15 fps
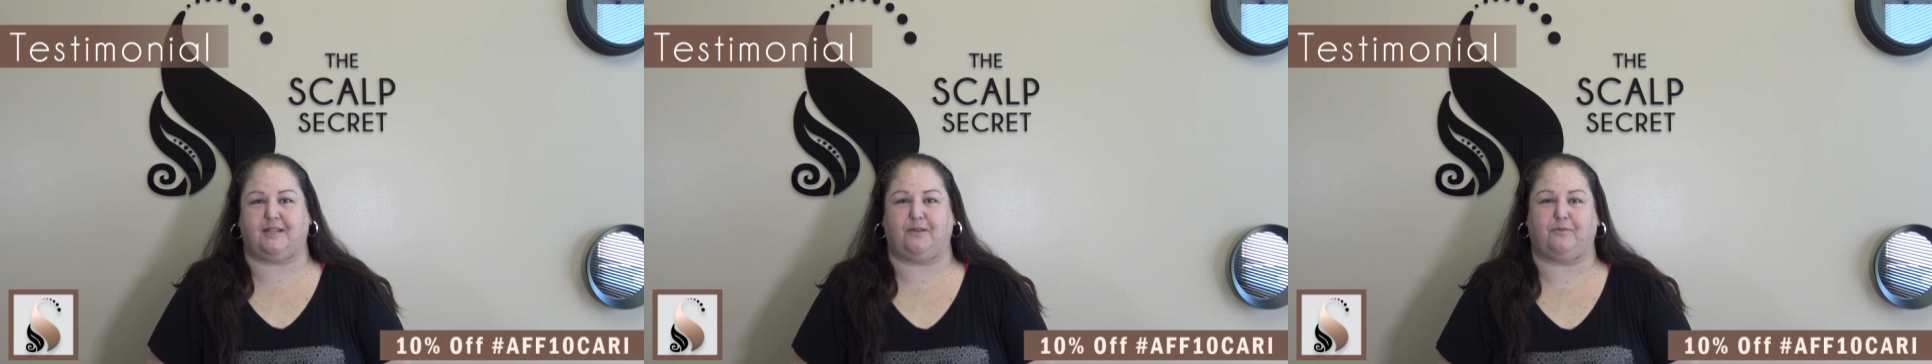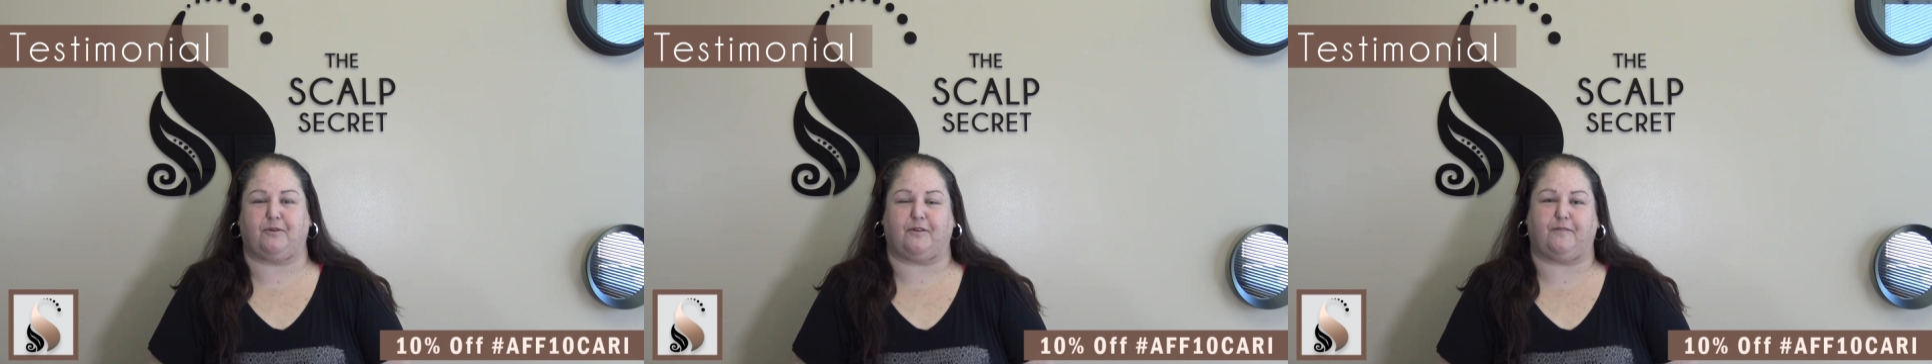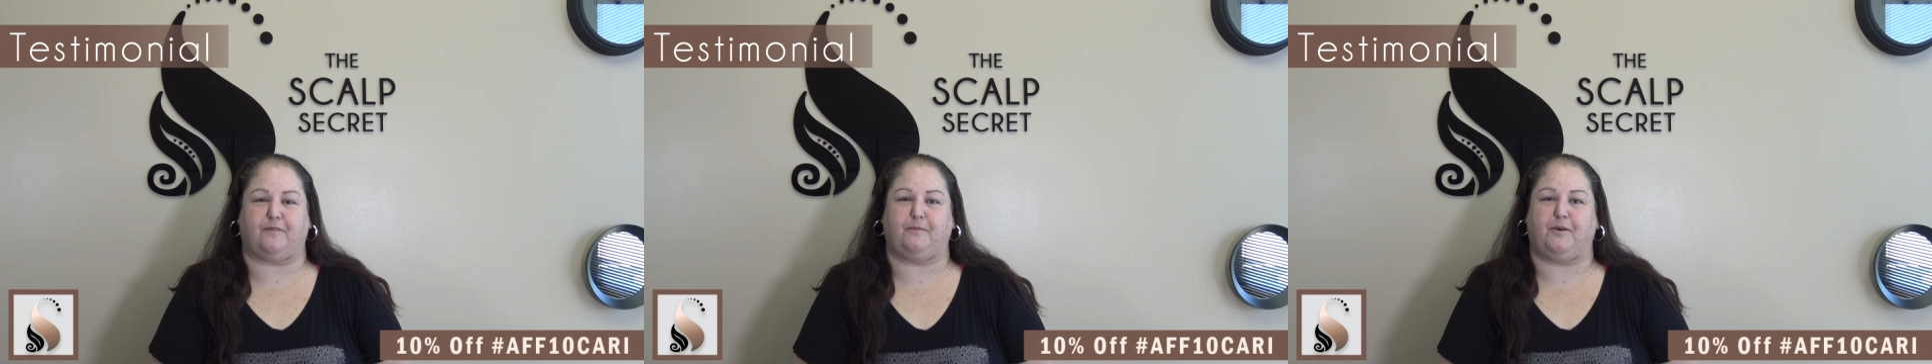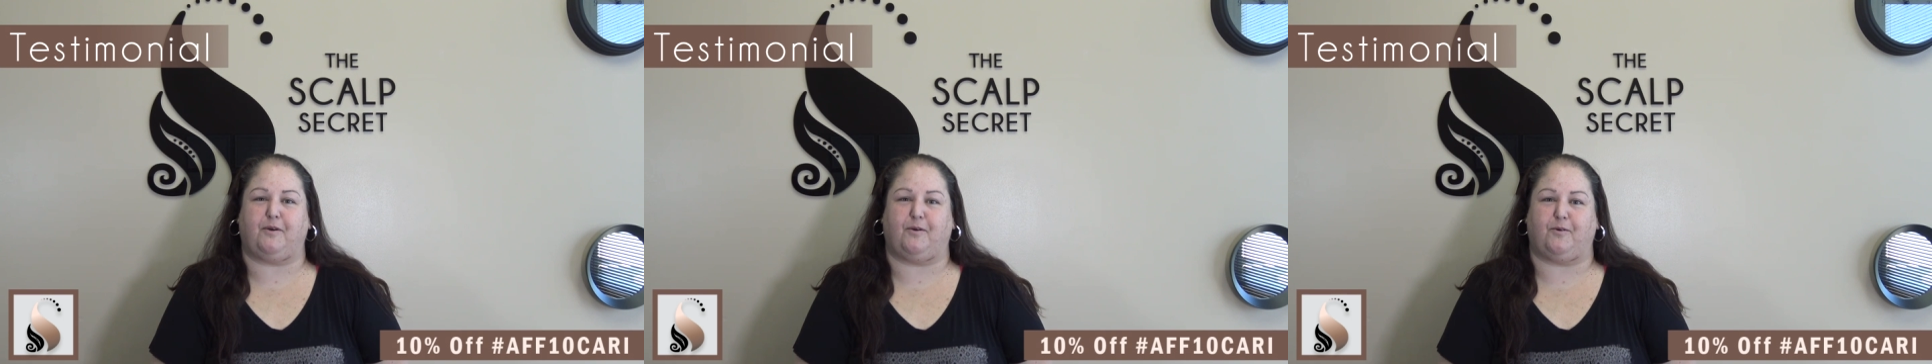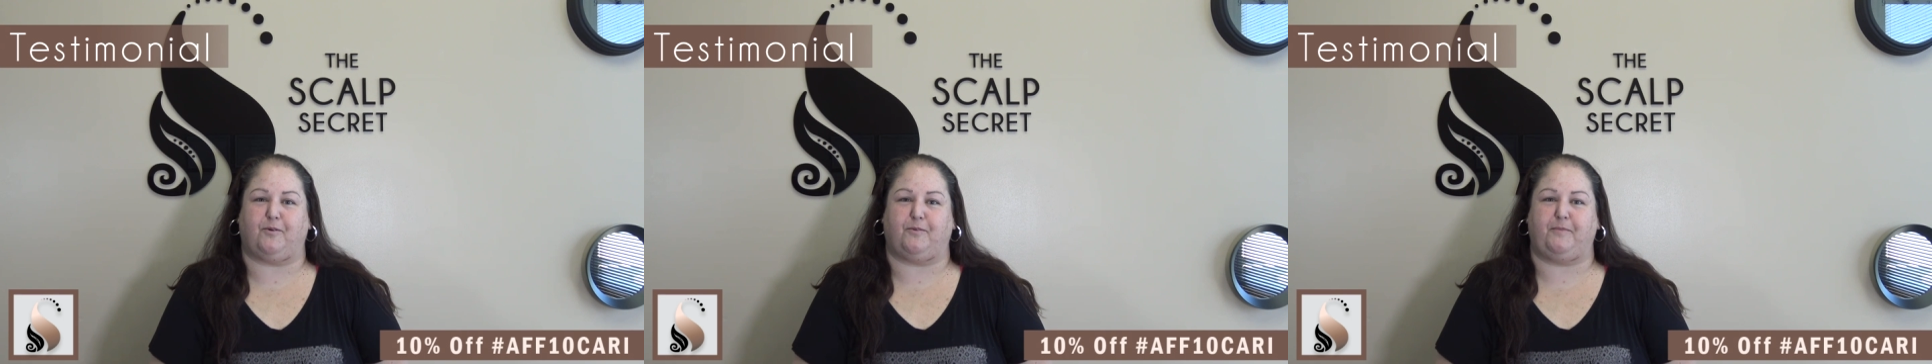I work from
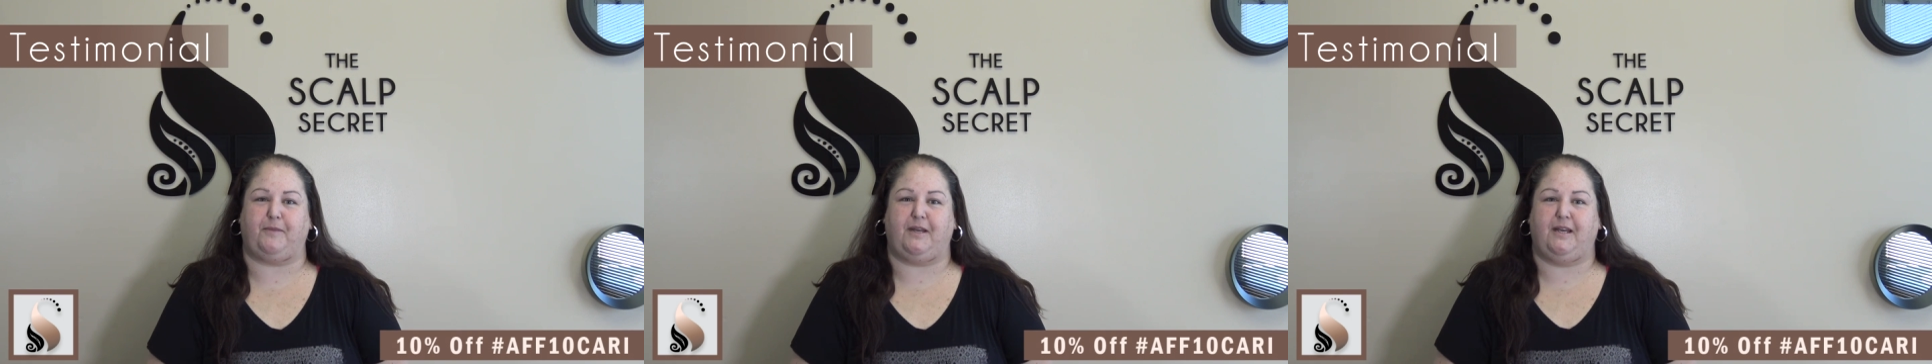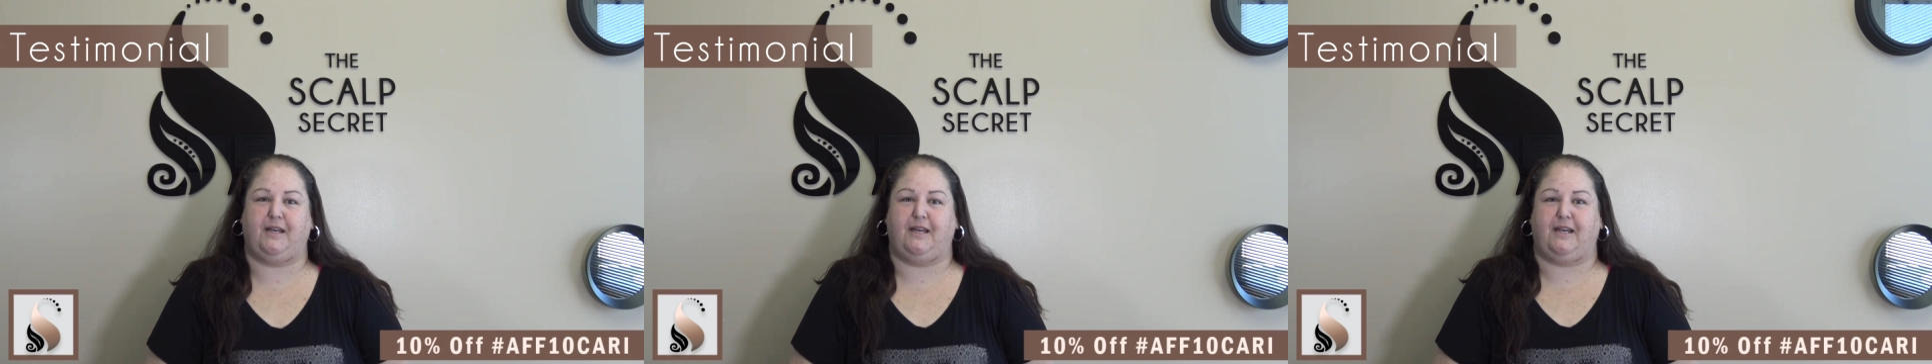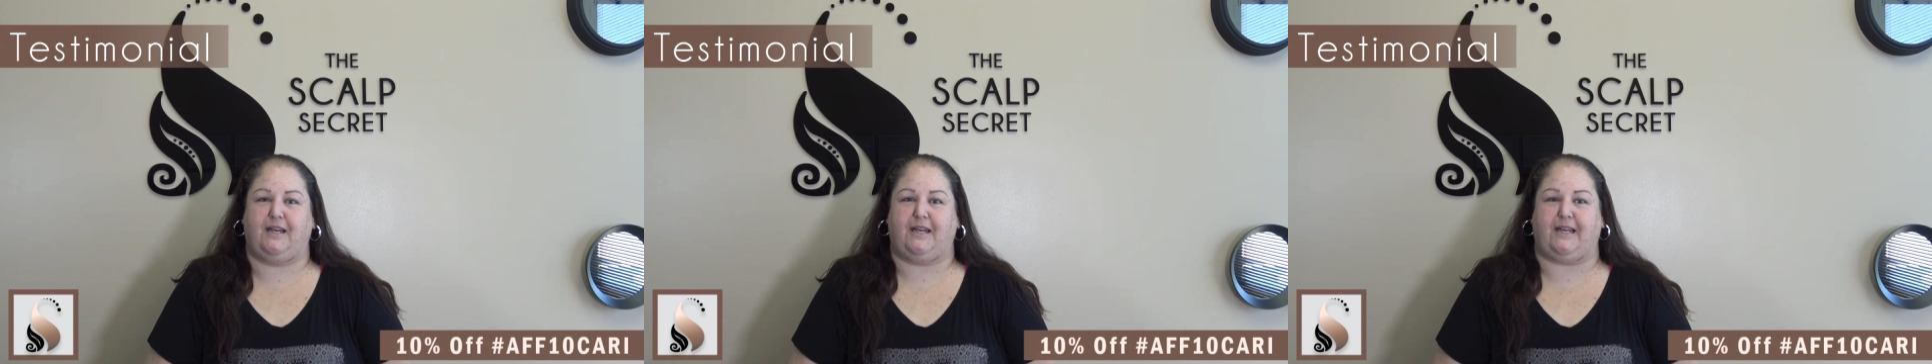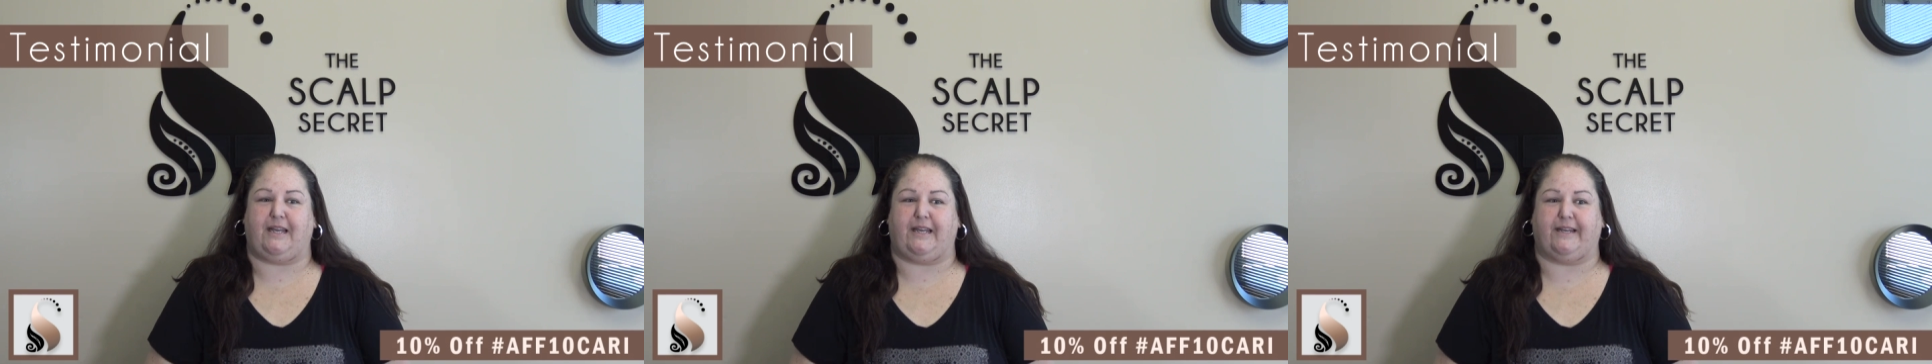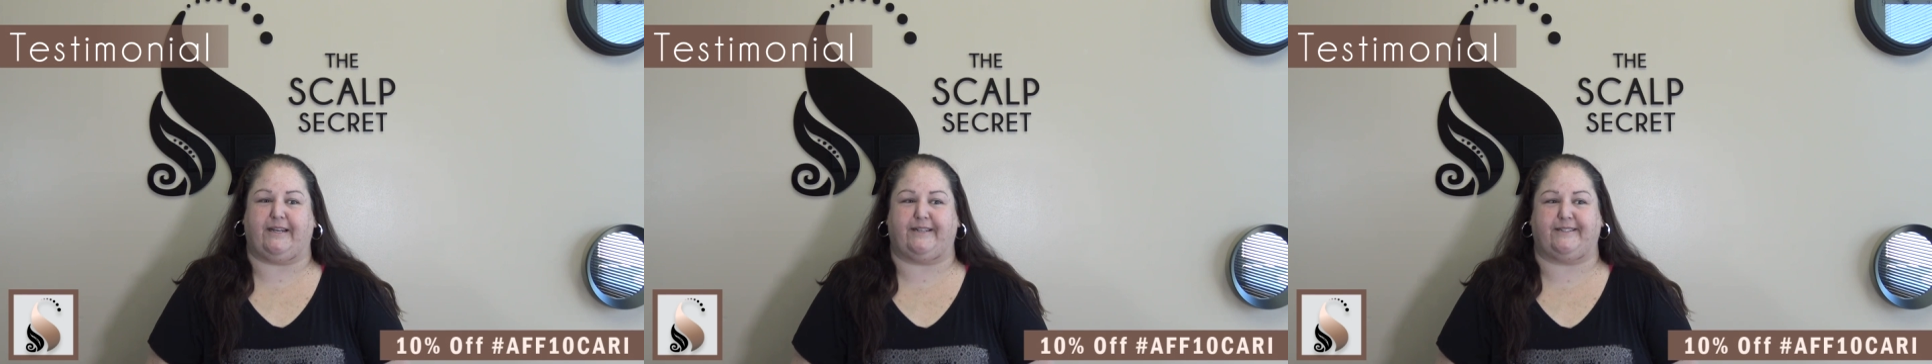home,
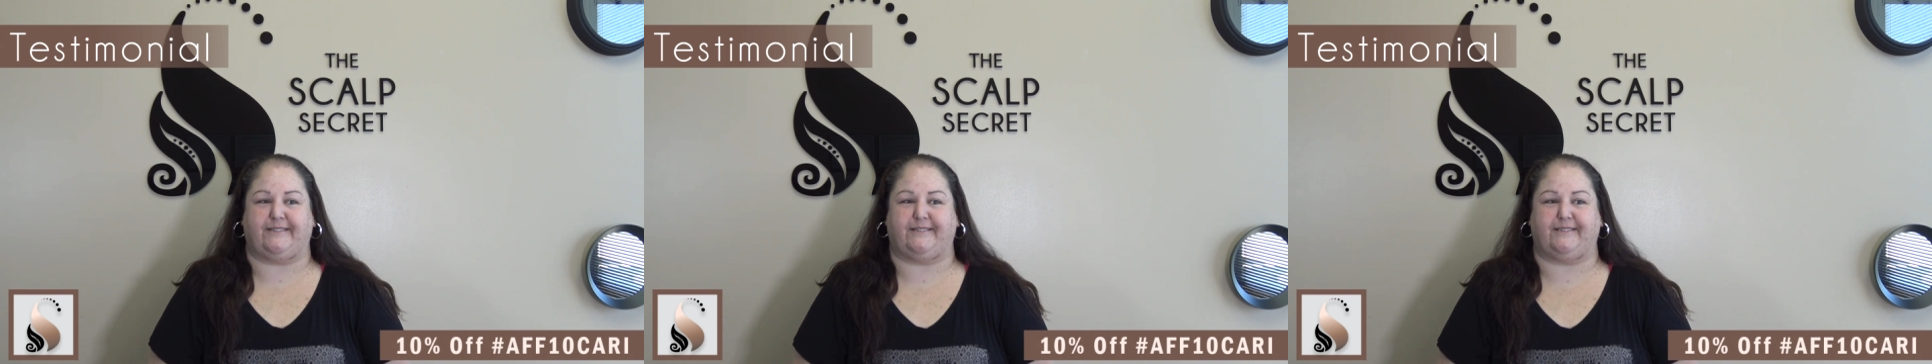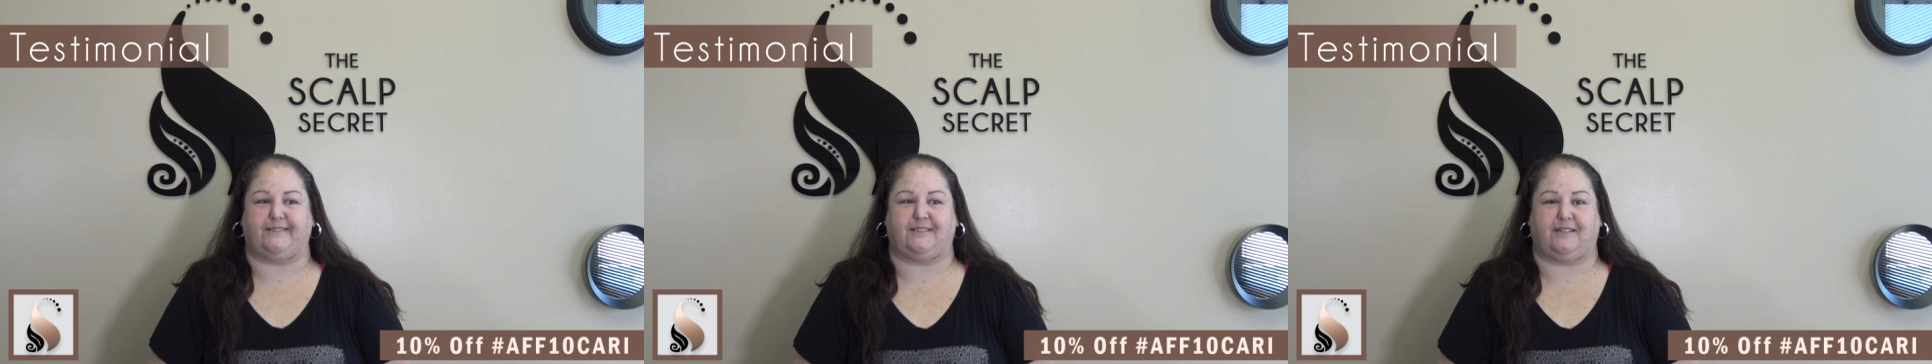and